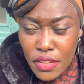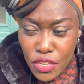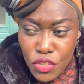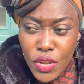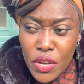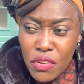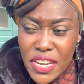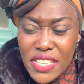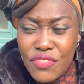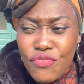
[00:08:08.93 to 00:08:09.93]
You can
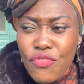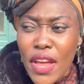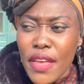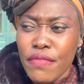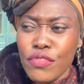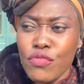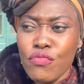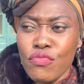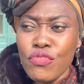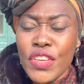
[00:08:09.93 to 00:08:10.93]
only strive to
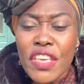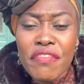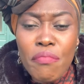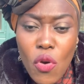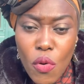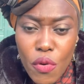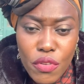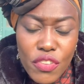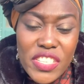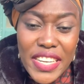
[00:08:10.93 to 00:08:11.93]
give more,
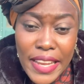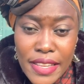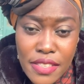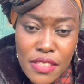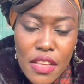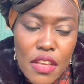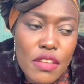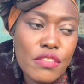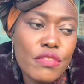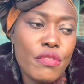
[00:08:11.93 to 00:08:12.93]
not less.
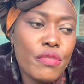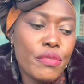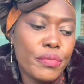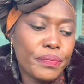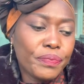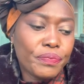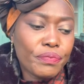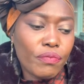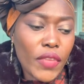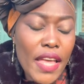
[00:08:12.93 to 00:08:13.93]
So
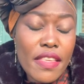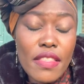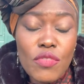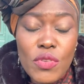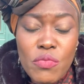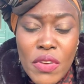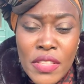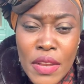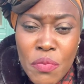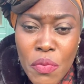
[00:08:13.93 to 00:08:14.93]
I think that
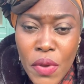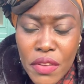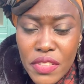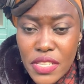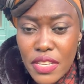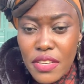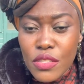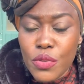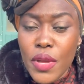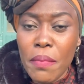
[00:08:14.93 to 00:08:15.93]
would be one of the secrets
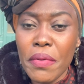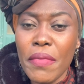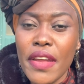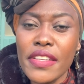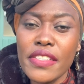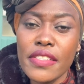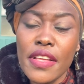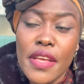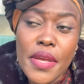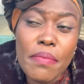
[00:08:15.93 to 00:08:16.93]
to happy marriages.
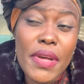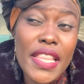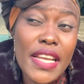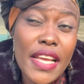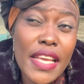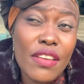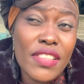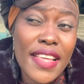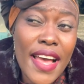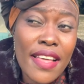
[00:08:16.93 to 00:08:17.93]
But then again,
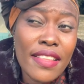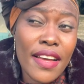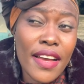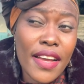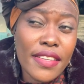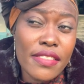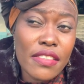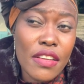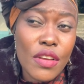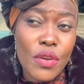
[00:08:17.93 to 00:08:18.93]
on the other hand,
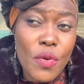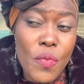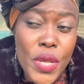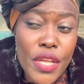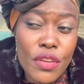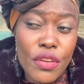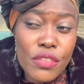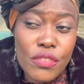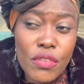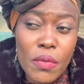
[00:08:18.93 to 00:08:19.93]
we
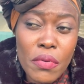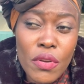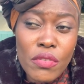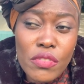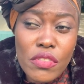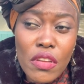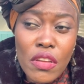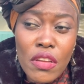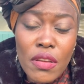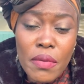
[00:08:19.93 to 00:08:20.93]
cannot talk about
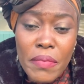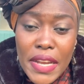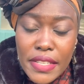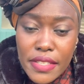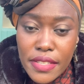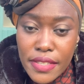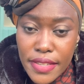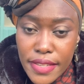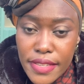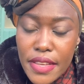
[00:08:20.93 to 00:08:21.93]
marriages and
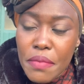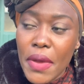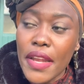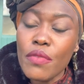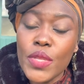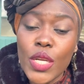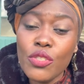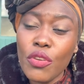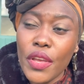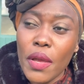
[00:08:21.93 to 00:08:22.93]
dating in marriage without
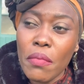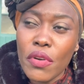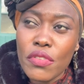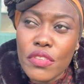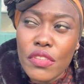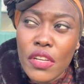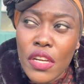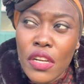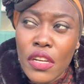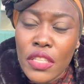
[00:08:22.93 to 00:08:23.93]
talking about
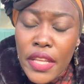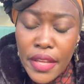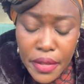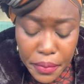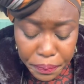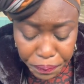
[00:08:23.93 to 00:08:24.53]
the